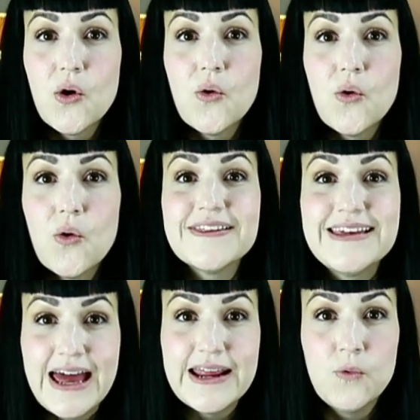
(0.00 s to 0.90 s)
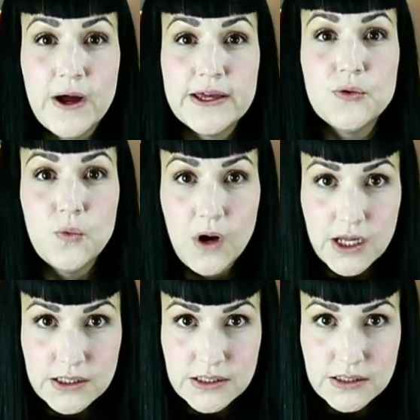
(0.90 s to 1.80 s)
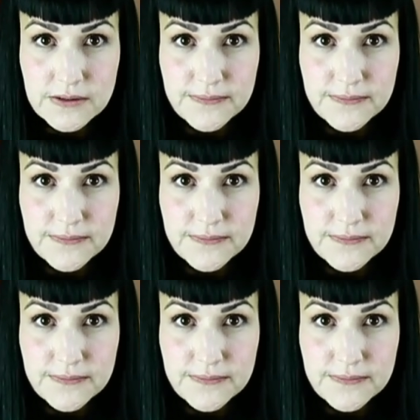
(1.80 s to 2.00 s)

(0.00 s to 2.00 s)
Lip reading: with getting what you want.